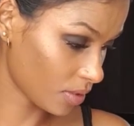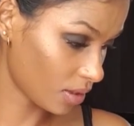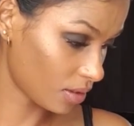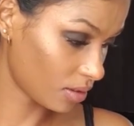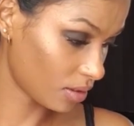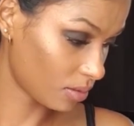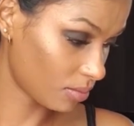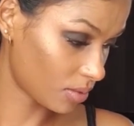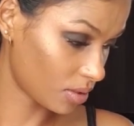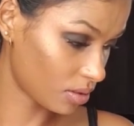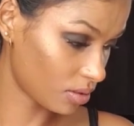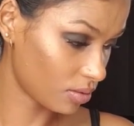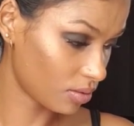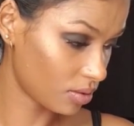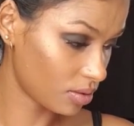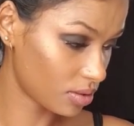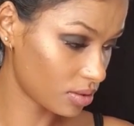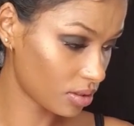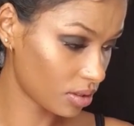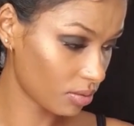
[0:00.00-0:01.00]
I'm going to do
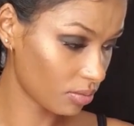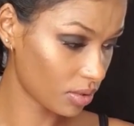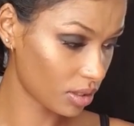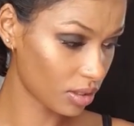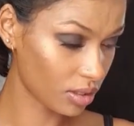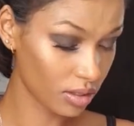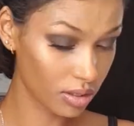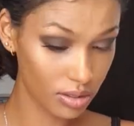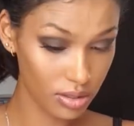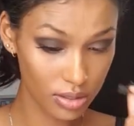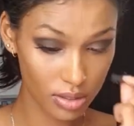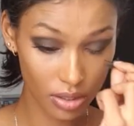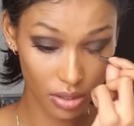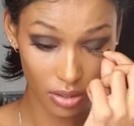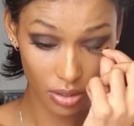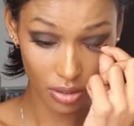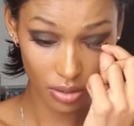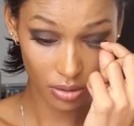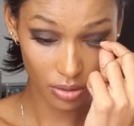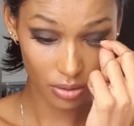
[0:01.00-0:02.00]
the same on the other
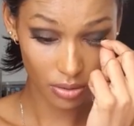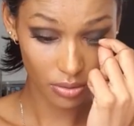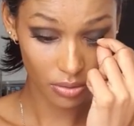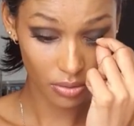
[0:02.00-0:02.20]
side.